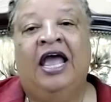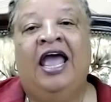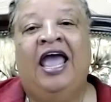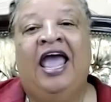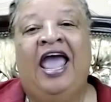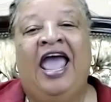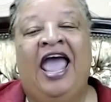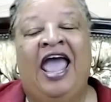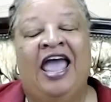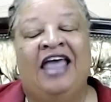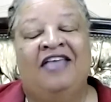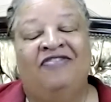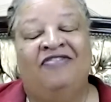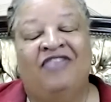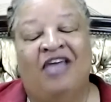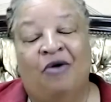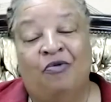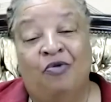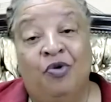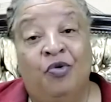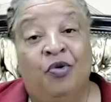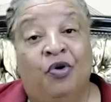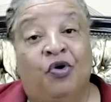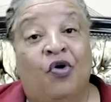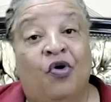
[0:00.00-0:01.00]
and that
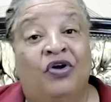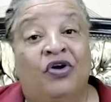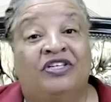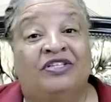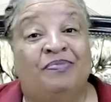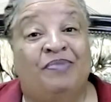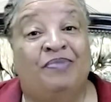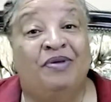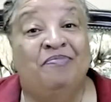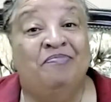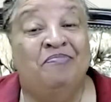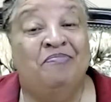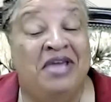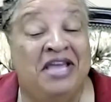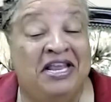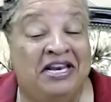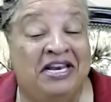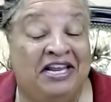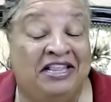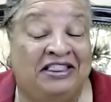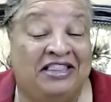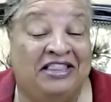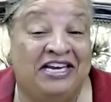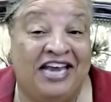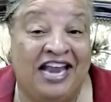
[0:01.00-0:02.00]
we were going to be
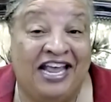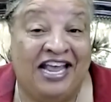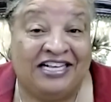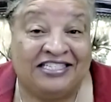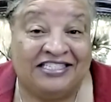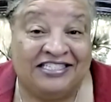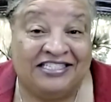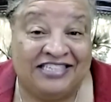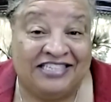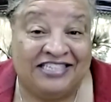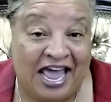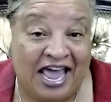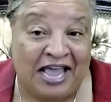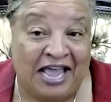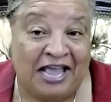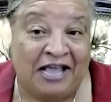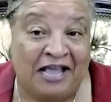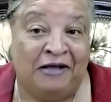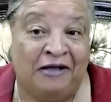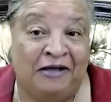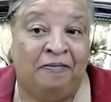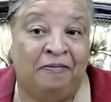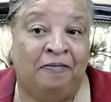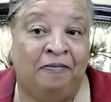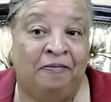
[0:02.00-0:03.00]
meeting the next
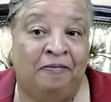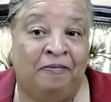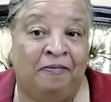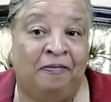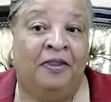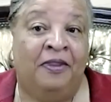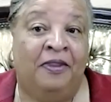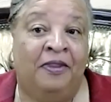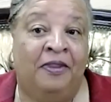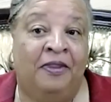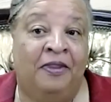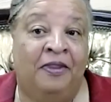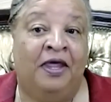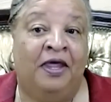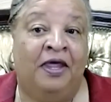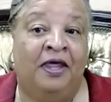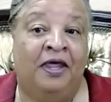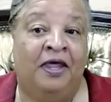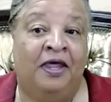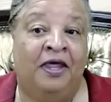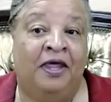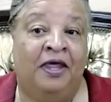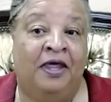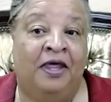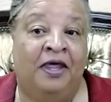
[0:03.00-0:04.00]
day,
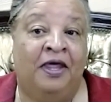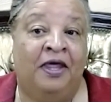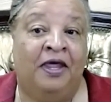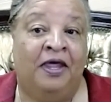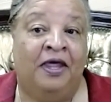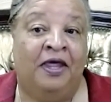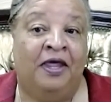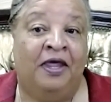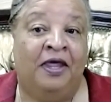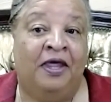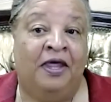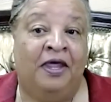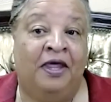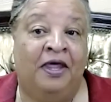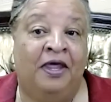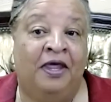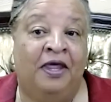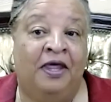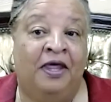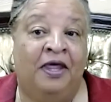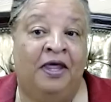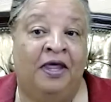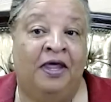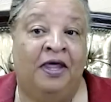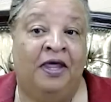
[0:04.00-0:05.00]
the meeting went from
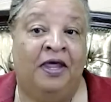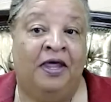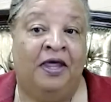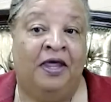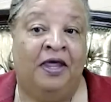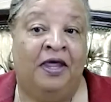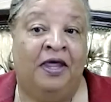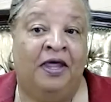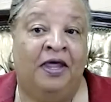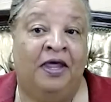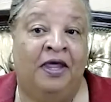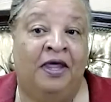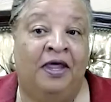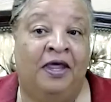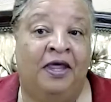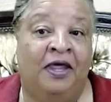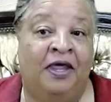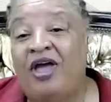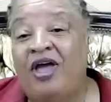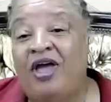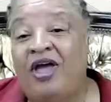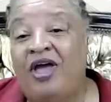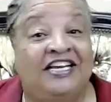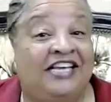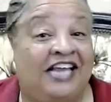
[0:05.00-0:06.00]
having 12 or
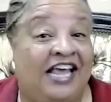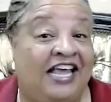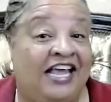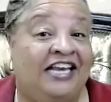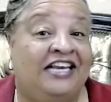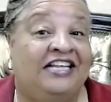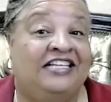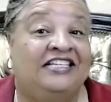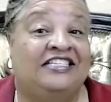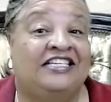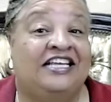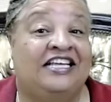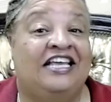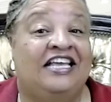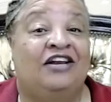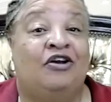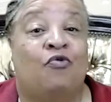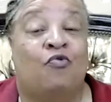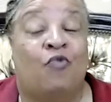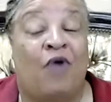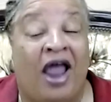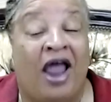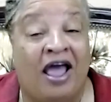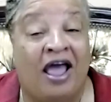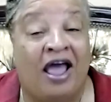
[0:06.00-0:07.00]
15 ladies
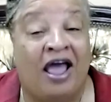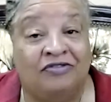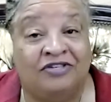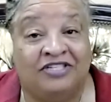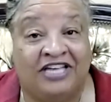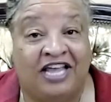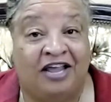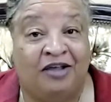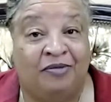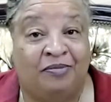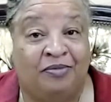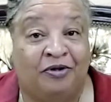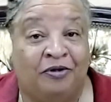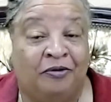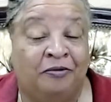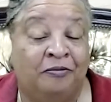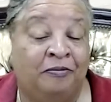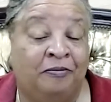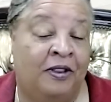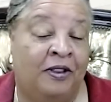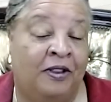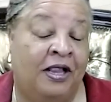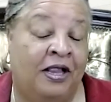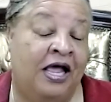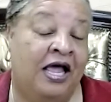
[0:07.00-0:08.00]
in a round
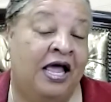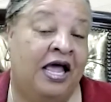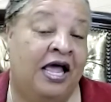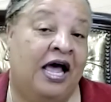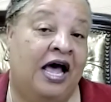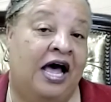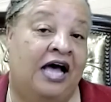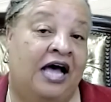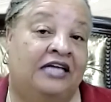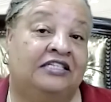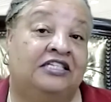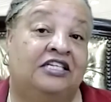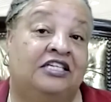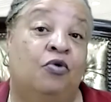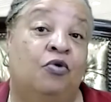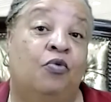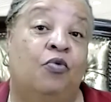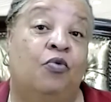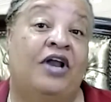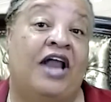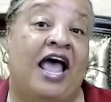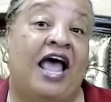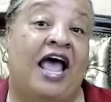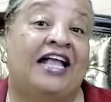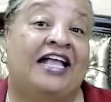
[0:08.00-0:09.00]
table until
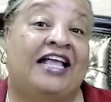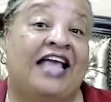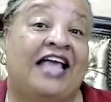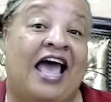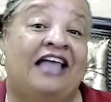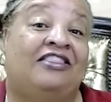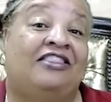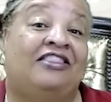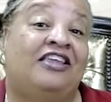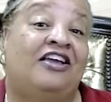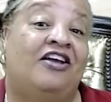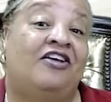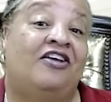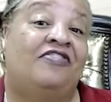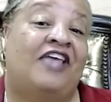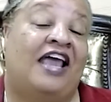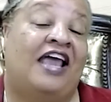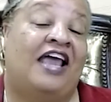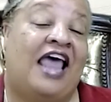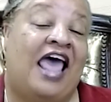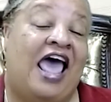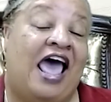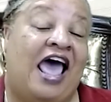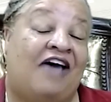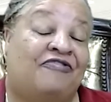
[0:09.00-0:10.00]
when I got there
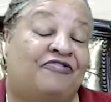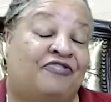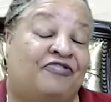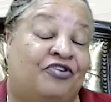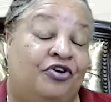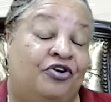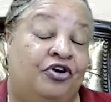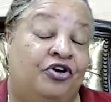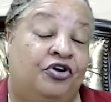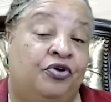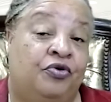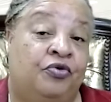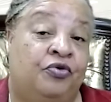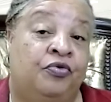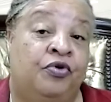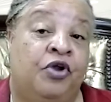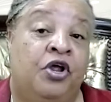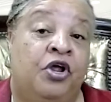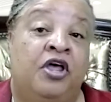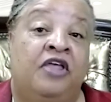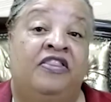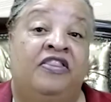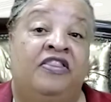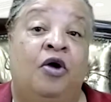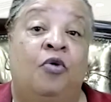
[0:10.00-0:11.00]
that afternoon,
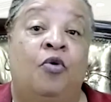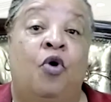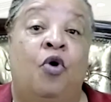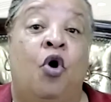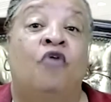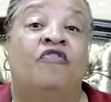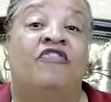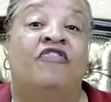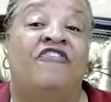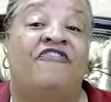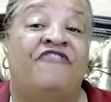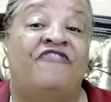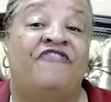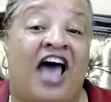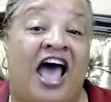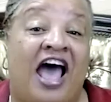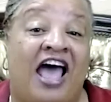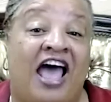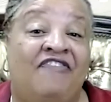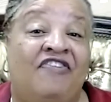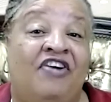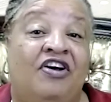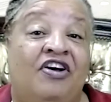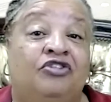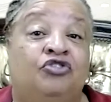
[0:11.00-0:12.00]
there were over
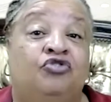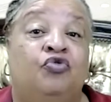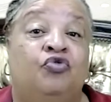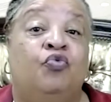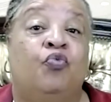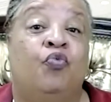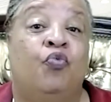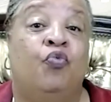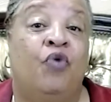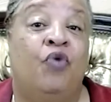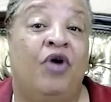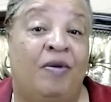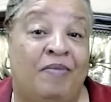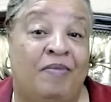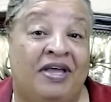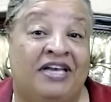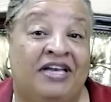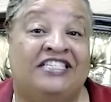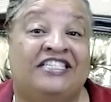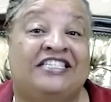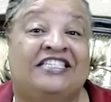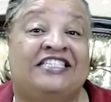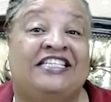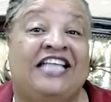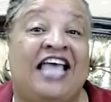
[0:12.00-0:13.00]
500 women
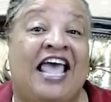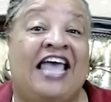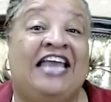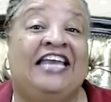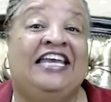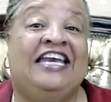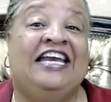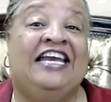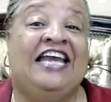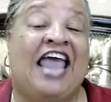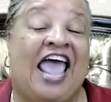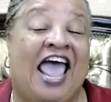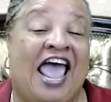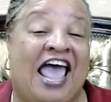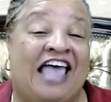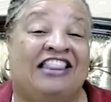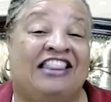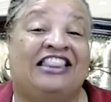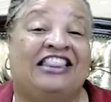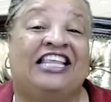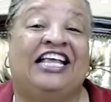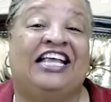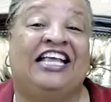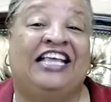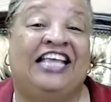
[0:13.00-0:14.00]
standing at
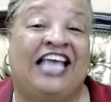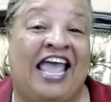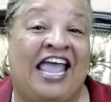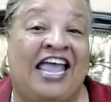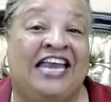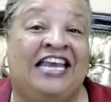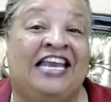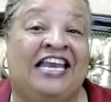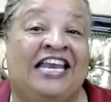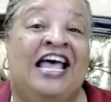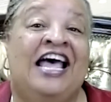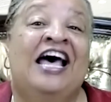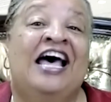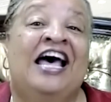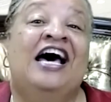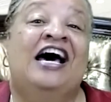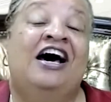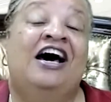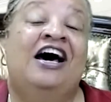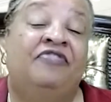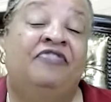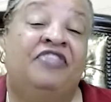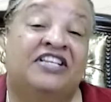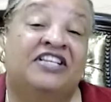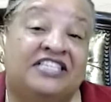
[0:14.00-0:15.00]
the gate
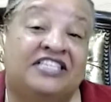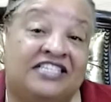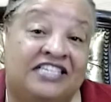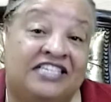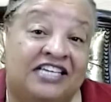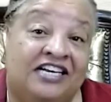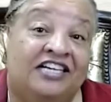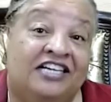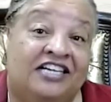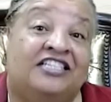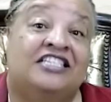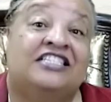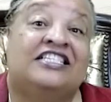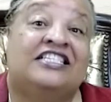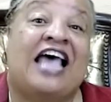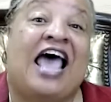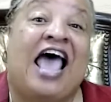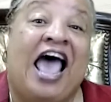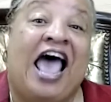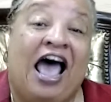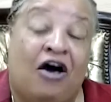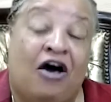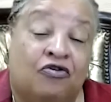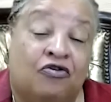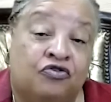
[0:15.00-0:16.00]
of the senator's
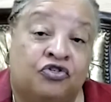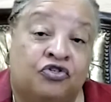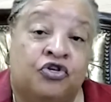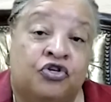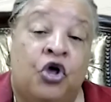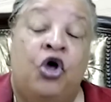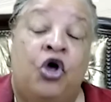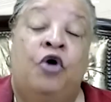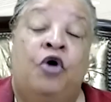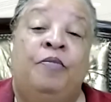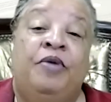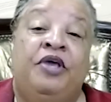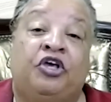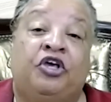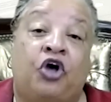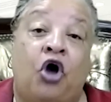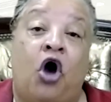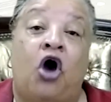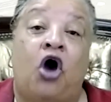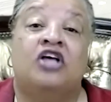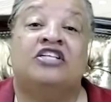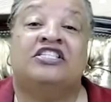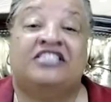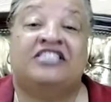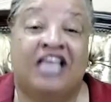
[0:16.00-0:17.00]
house
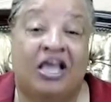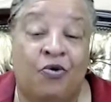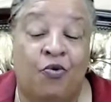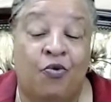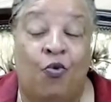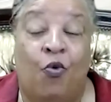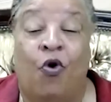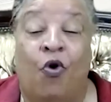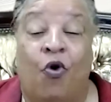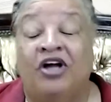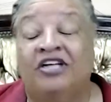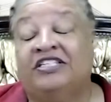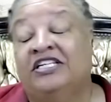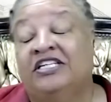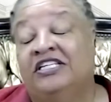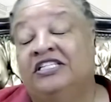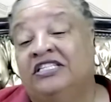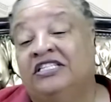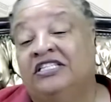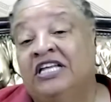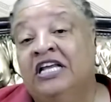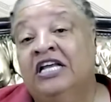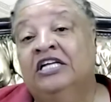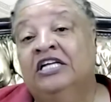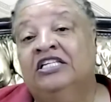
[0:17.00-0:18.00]
because they wanted
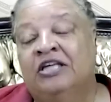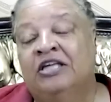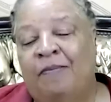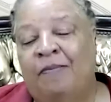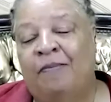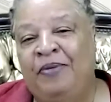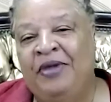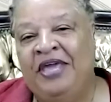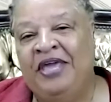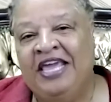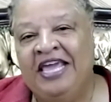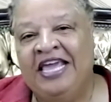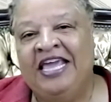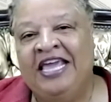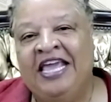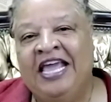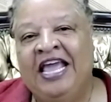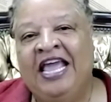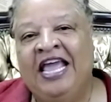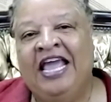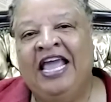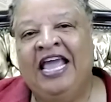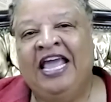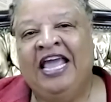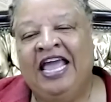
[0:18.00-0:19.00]
to be
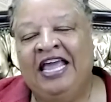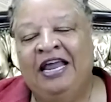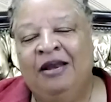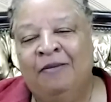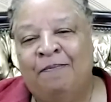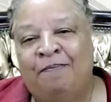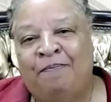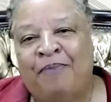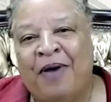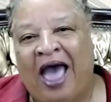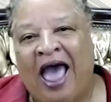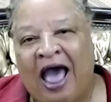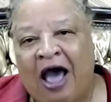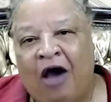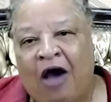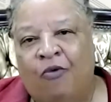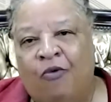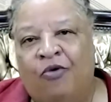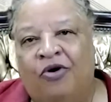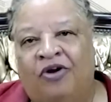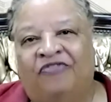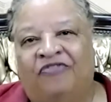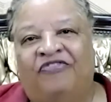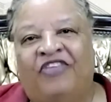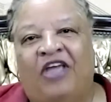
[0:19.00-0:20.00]

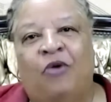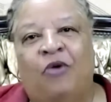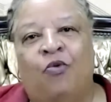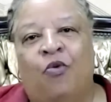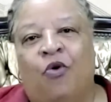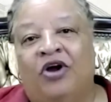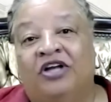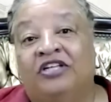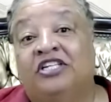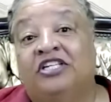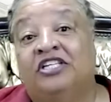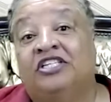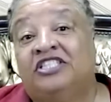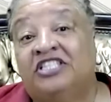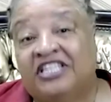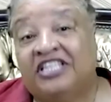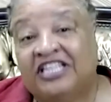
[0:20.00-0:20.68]
empowered. They wanted to